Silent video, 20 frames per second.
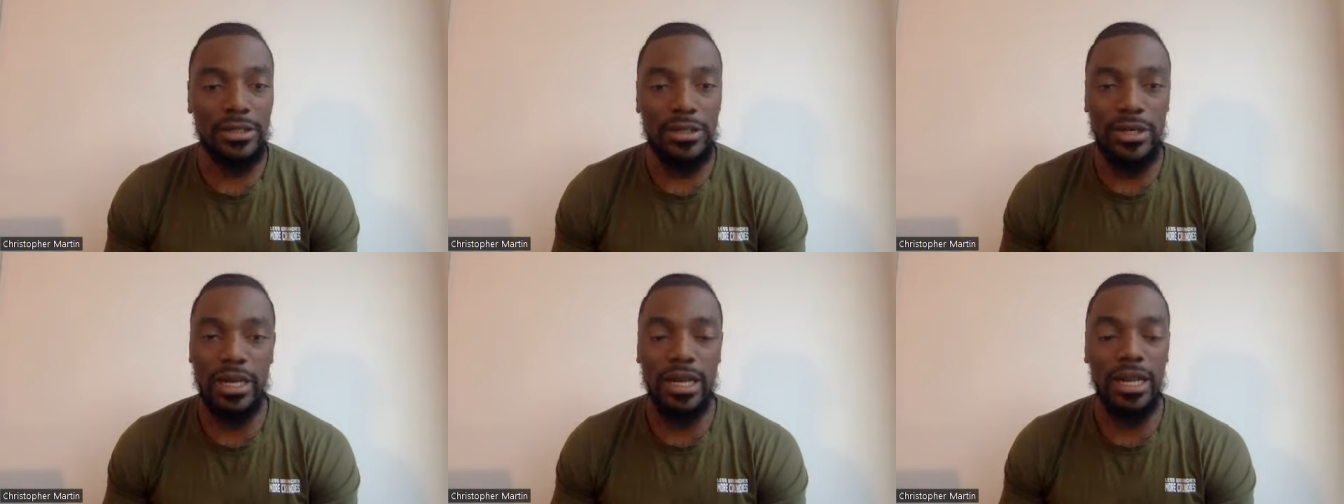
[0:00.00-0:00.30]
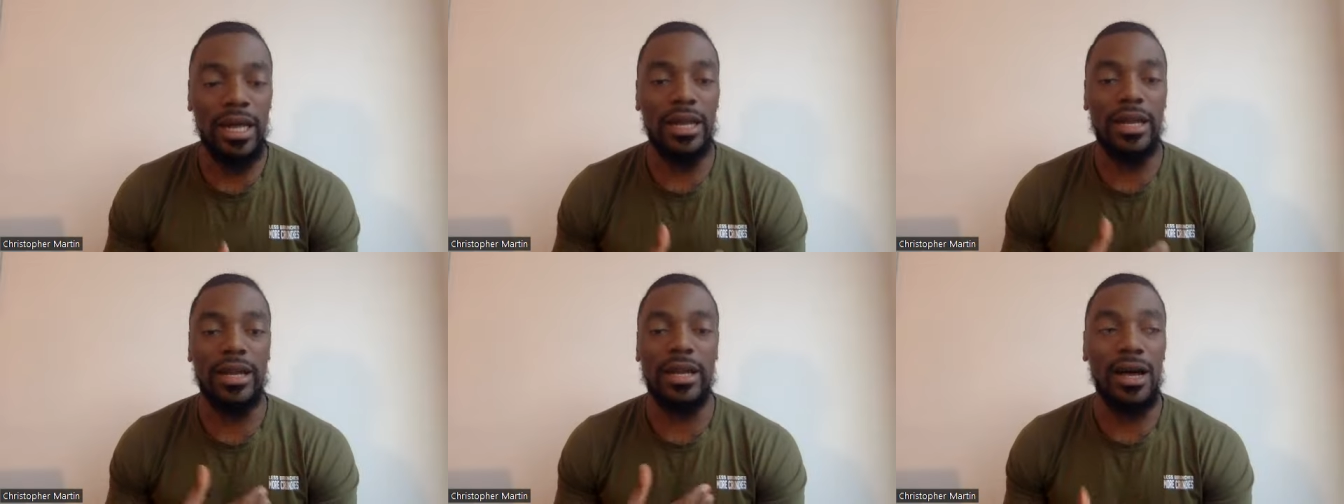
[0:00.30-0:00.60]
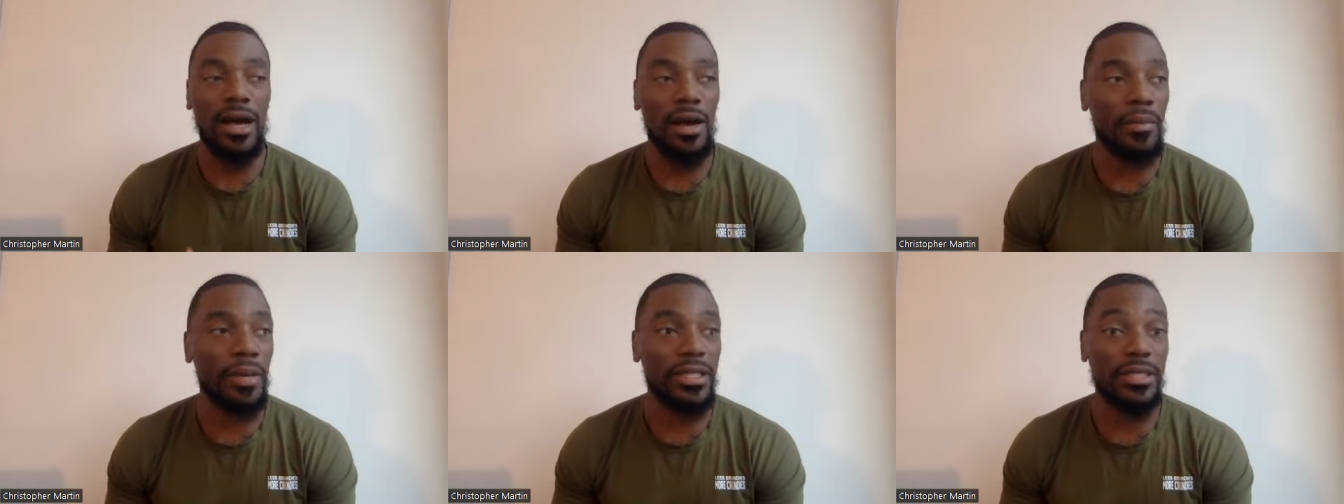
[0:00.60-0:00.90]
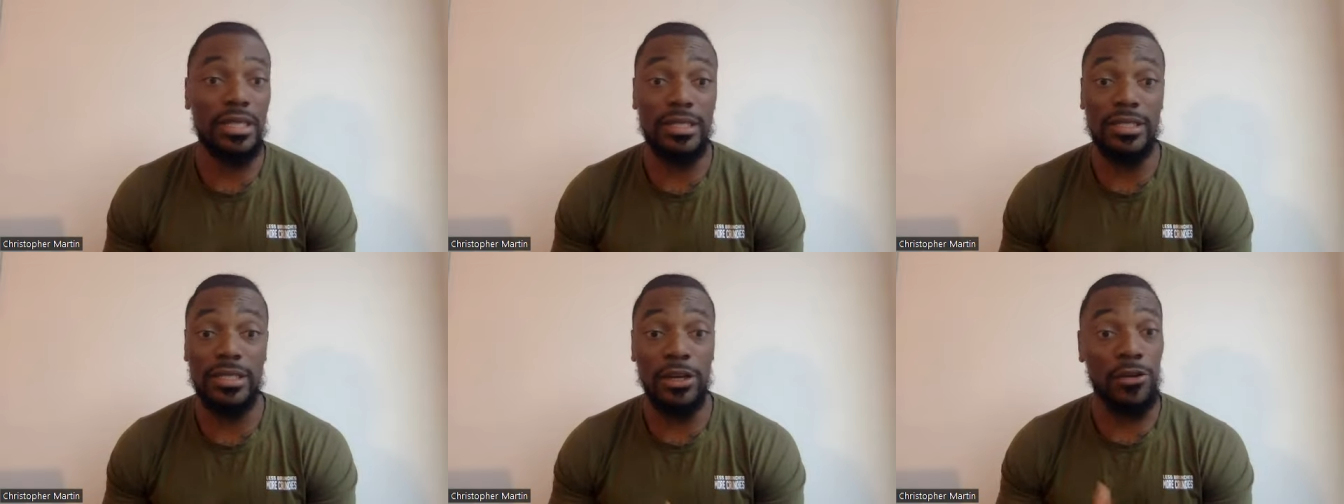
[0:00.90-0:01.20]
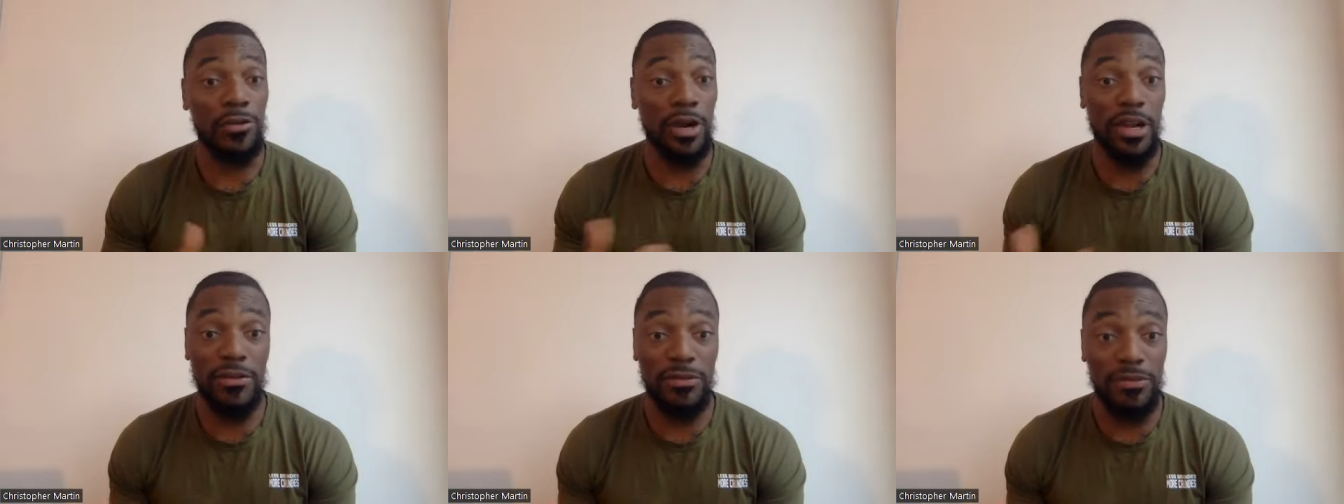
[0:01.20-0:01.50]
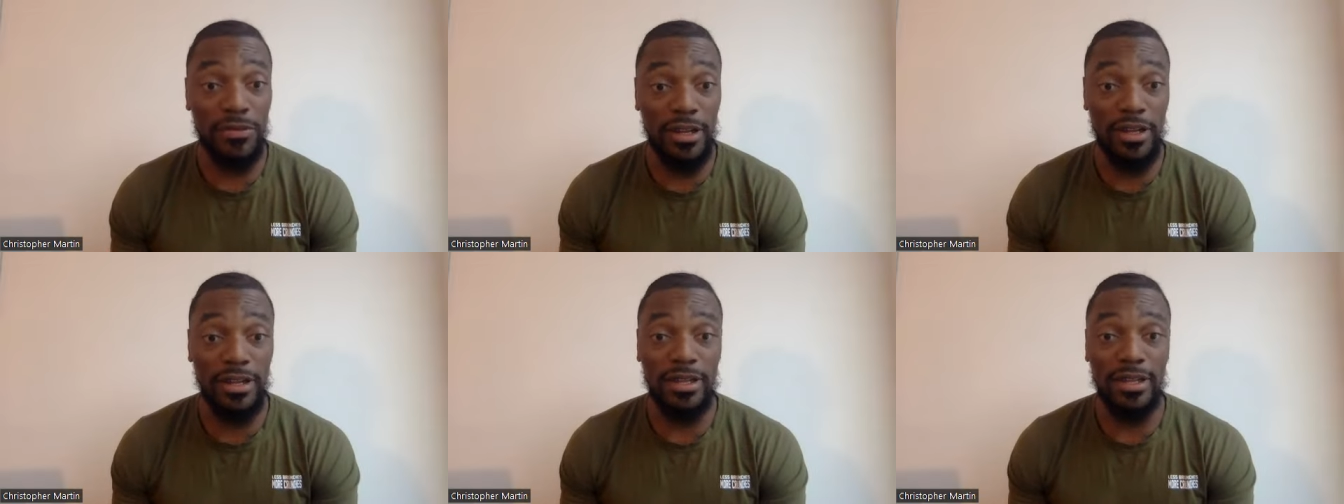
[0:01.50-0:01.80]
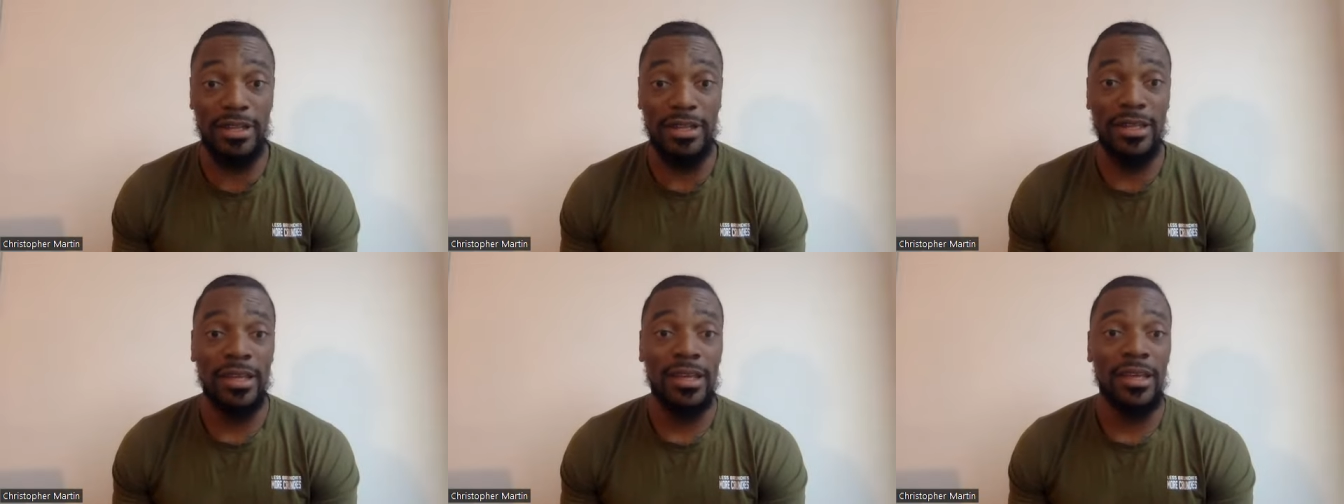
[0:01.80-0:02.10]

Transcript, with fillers: You get a lot of comments. It's a great feeling.